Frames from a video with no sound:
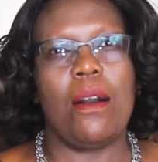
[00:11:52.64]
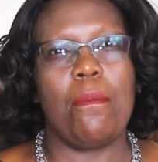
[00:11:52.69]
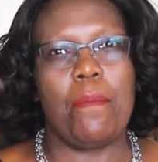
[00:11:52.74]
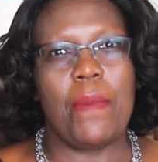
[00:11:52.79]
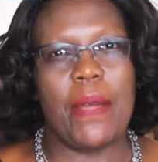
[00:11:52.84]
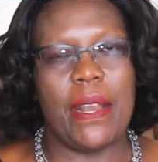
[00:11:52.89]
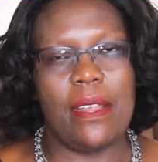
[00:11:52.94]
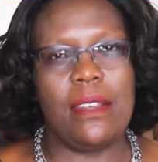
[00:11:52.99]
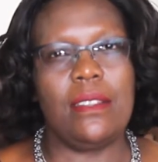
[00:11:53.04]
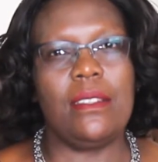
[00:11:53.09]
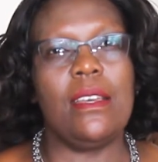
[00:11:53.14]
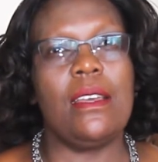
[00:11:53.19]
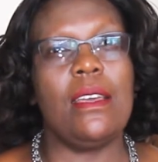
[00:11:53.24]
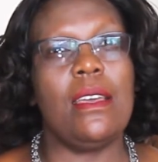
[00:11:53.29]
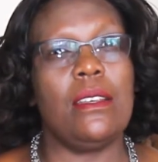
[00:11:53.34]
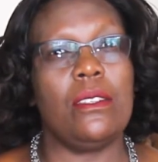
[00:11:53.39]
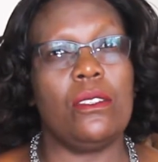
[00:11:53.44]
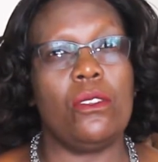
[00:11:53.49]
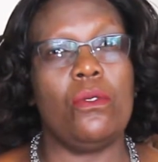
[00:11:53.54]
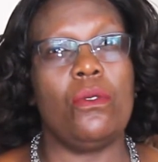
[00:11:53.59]
parenting
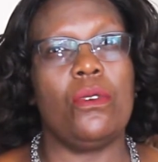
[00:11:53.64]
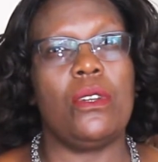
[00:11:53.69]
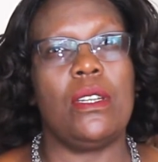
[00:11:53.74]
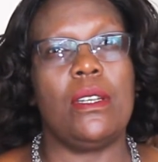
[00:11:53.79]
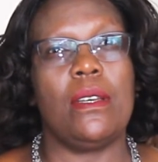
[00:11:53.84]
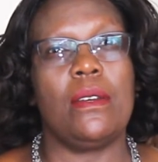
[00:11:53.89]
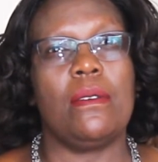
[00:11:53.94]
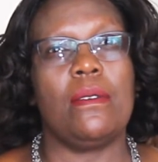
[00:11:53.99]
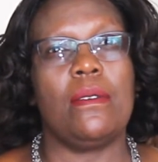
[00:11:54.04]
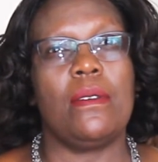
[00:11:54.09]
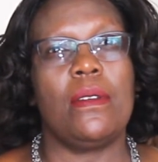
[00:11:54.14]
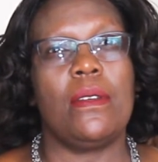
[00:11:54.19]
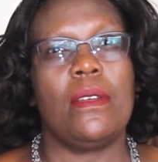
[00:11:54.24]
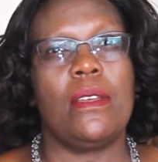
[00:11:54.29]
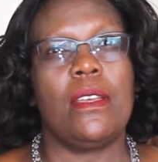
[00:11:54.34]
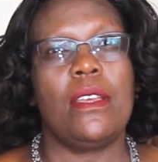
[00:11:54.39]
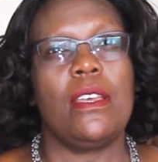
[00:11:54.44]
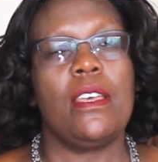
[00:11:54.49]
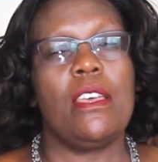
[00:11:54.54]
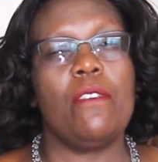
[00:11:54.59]
is good
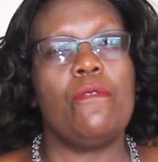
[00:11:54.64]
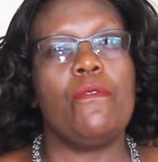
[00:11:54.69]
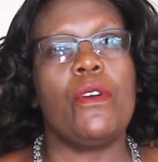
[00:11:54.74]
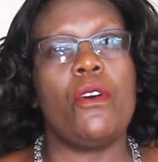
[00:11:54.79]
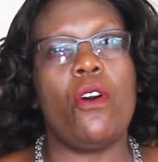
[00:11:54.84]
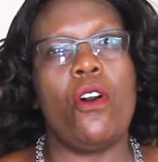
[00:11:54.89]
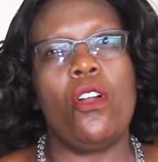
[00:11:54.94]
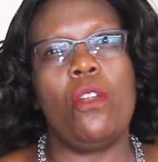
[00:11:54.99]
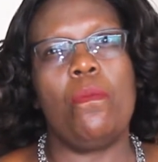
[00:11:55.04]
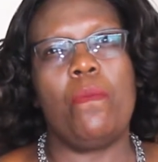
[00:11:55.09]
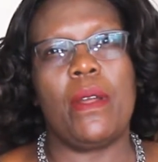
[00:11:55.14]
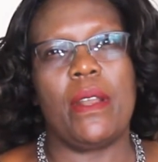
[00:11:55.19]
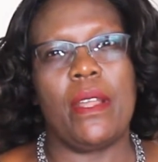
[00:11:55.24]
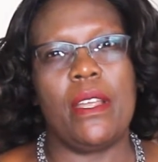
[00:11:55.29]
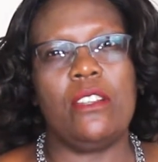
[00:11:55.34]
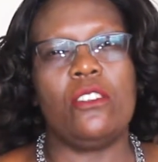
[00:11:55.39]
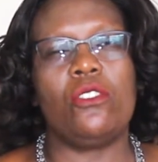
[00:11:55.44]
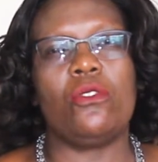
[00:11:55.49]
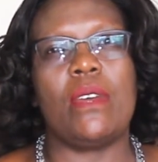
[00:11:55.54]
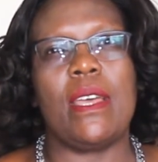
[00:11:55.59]
if we all
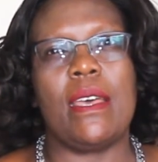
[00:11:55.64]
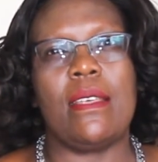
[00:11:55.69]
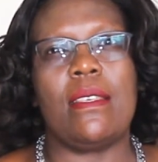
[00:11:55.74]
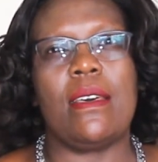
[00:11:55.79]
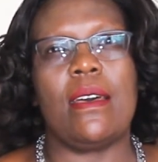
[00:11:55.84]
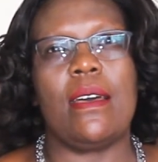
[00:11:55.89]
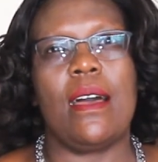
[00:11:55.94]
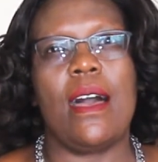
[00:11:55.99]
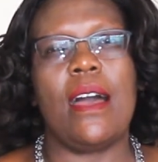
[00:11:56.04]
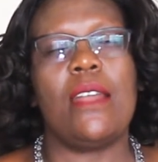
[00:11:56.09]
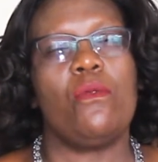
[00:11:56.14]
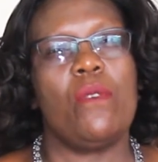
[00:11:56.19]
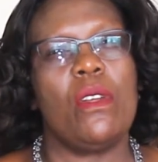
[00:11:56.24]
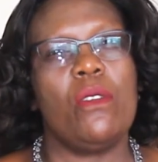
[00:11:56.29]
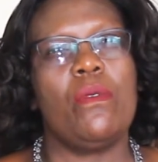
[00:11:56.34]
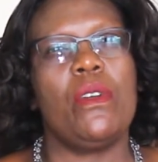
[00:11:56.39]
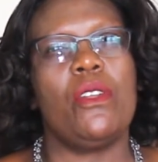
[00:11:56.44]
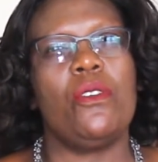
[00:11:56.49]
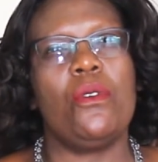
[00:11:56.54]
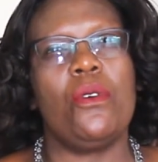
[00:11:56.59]
parent together, and when
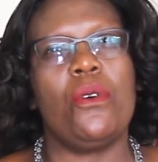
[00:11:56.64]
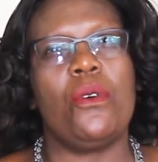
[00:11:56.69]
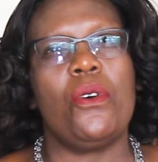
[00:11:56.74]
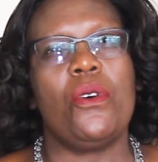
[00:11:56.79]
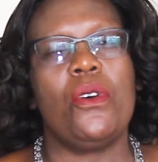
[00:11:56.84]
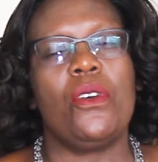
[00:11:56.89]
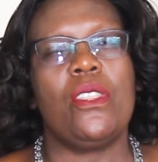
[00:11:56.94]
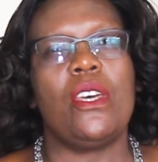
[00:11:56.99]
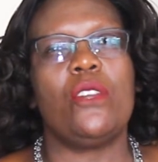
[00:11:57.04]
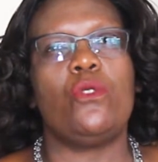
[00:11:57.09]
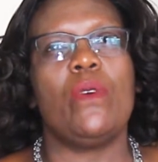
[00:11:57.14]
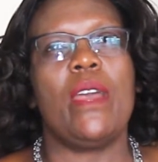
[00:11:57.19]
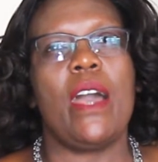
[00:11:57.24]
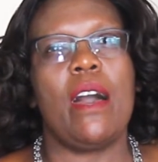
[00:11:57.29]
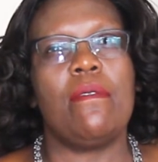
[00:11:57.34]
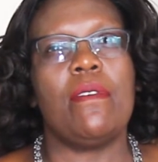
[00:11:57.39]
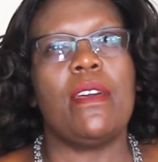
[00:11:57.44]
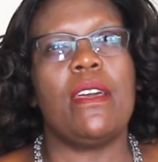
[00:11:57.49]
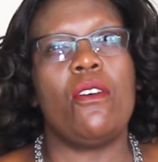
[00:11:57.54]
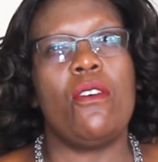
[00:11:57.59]
we know that we
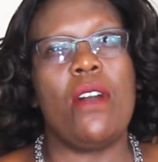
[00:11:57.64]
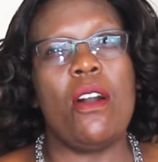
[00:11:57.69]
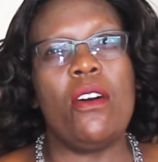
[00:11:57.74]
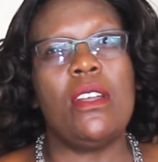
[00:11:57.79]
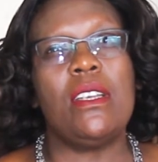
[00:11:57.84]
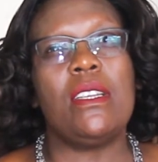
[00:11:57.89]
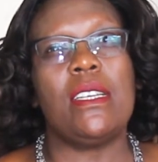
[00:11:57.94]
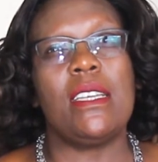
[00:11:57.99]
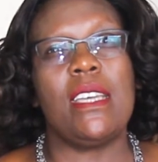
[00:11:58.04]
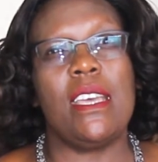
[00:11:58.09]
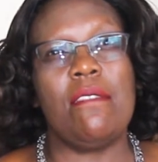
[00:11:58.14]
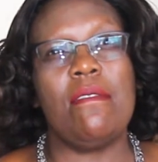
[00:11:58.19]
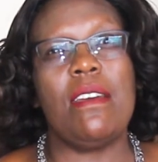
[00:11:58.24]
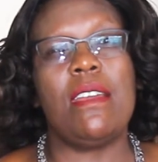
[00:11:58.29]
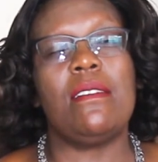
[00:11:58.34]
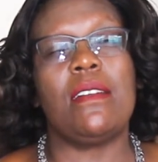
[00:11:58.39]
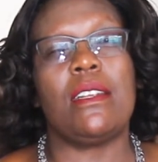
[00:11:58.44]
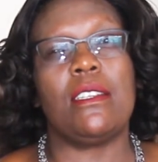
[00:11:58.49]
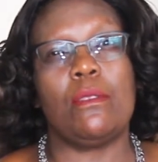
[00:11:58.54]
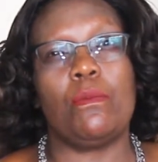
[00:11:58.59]
have
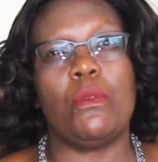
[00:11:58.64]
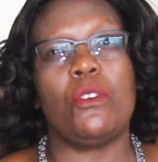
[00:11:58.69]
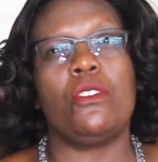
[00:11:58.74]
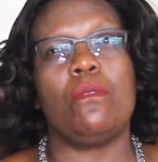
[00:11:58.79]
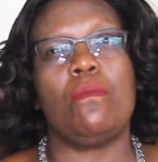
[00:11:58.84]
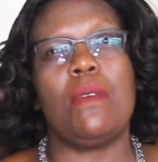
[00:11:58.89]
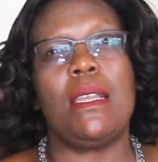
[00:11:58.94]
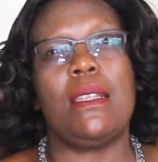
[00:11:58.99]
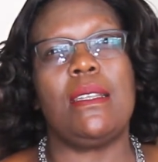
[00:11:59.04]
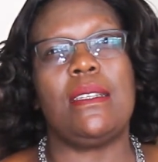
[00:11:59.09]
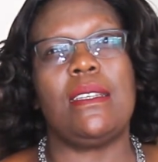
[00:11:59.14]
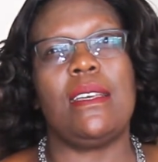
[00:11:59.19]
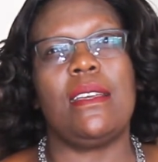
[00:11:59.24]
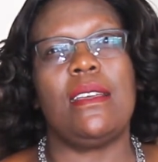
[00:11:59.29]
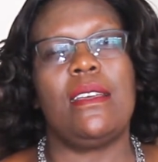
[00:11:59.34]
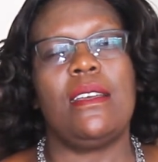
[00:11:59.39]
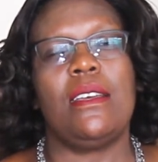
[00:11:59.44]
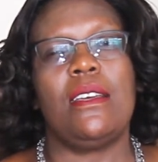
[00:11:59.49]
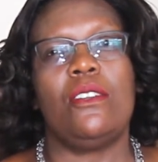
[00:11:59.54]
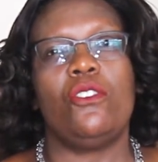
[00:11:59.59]
God-given responsibility
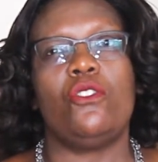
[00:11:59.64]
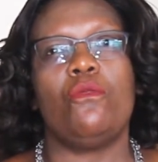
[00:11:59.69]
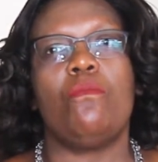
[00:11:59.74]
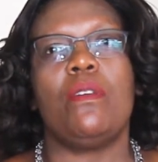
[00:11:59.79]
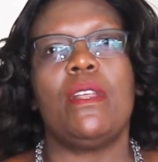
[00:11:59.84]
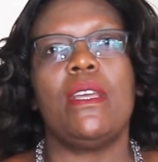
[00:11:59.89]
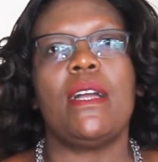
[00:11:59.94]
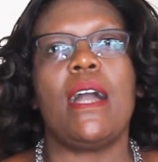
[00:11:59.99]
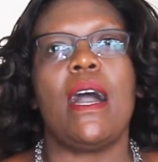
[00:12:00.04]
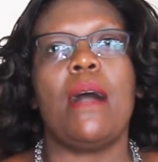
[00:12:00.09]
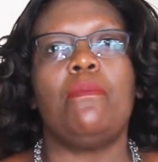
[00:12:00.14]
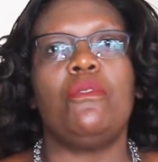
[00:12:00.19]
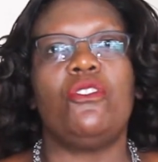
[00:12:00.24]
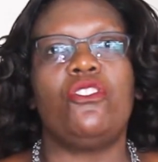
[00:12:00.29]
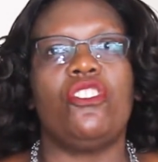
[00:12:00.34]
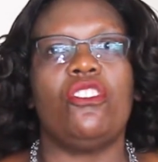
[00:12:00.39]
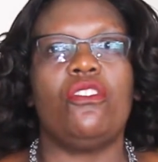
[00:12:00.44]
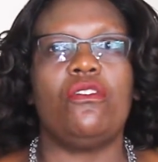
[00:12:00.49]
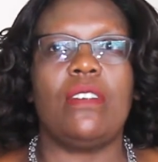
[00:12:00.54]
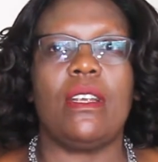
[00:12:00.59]
to bring up
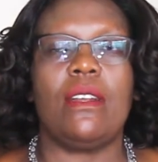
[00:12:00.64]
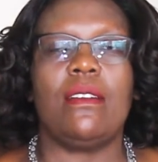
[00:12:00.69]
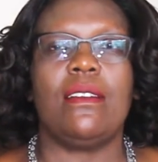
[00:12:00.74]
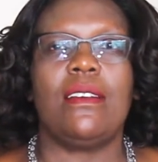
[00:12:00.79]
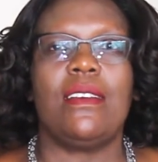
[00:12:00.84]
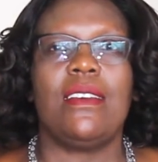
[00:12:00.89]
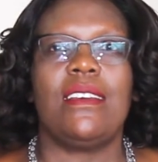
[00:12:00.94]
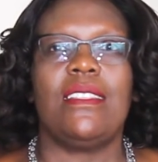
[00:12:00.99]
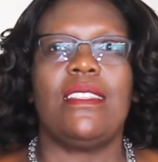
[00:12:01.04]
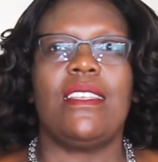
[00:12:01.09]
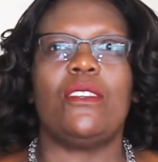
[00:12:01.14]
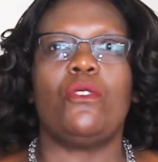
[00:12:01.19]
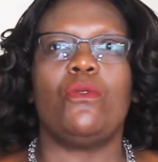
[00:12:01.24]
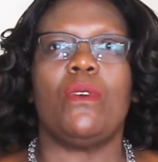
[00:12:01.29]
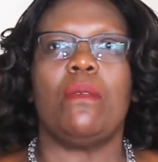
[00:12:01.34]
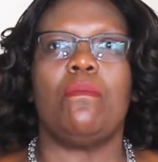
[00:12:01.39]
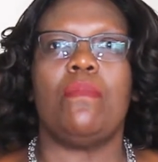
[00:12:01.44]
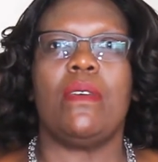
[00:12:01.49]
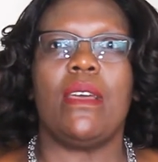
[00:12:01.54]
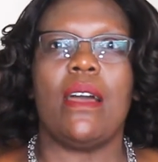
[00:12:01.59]
children that will